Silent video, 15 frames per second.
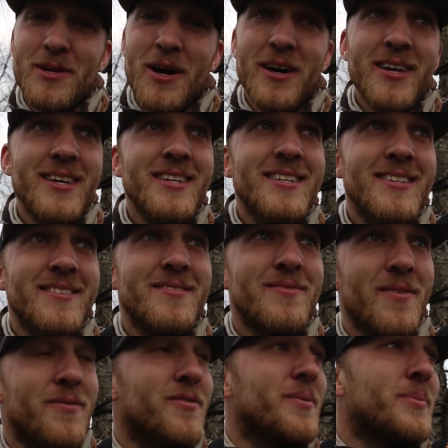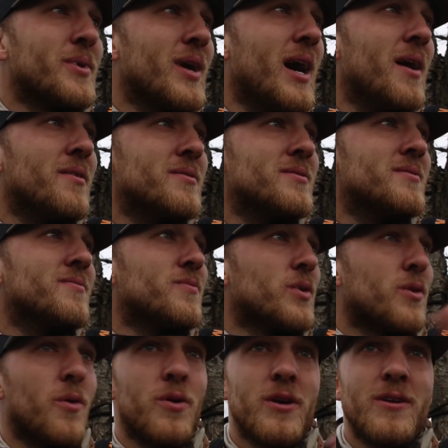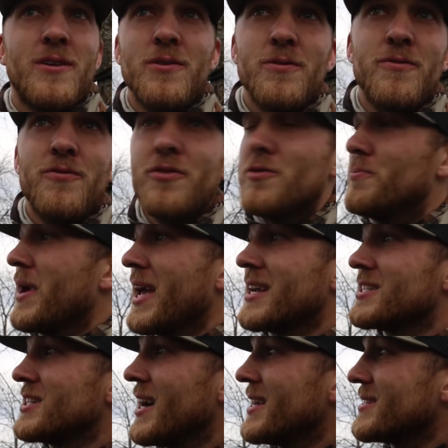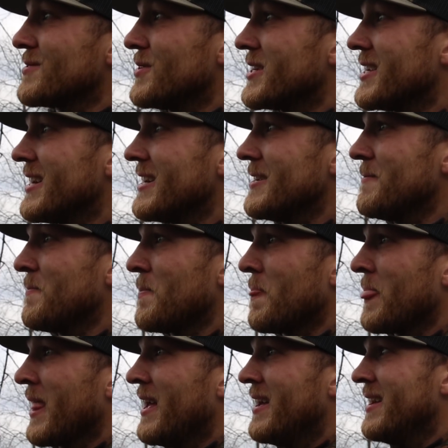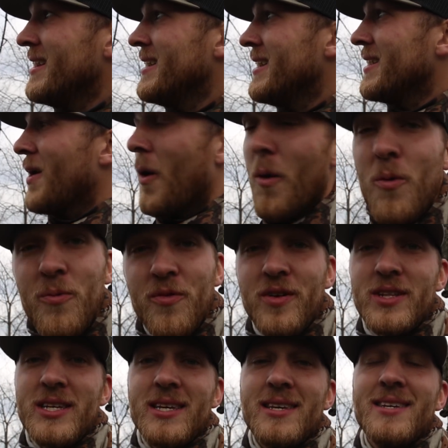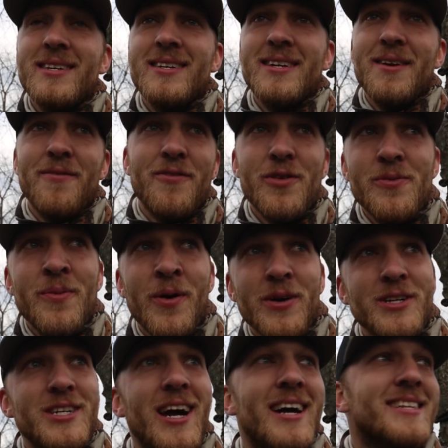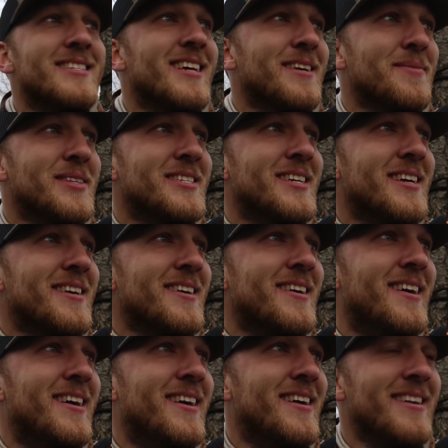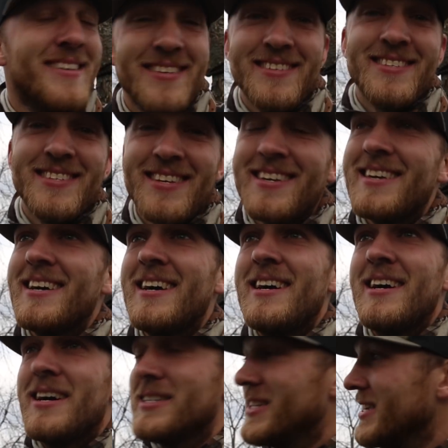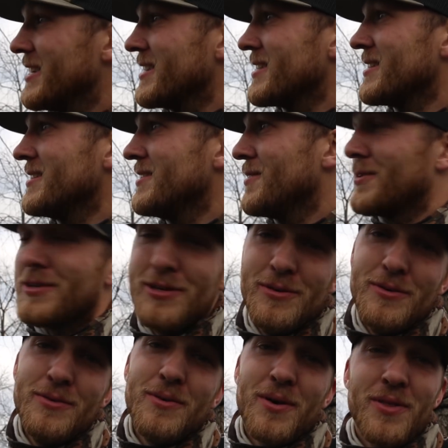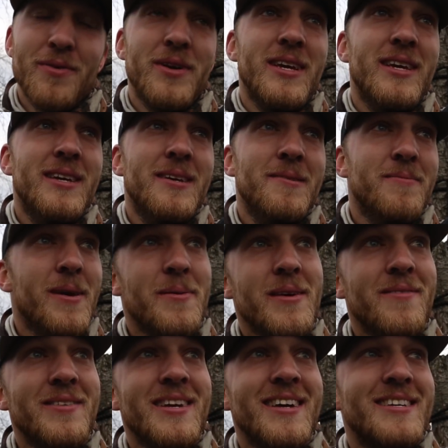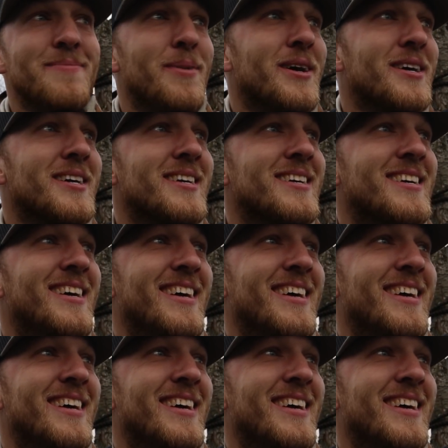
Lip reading: talking, flip around, record a few pan shots, whatnot. Hopefully, in a few more shot segments here, you'll see a deer, or two, or three, maybe even a nice buck.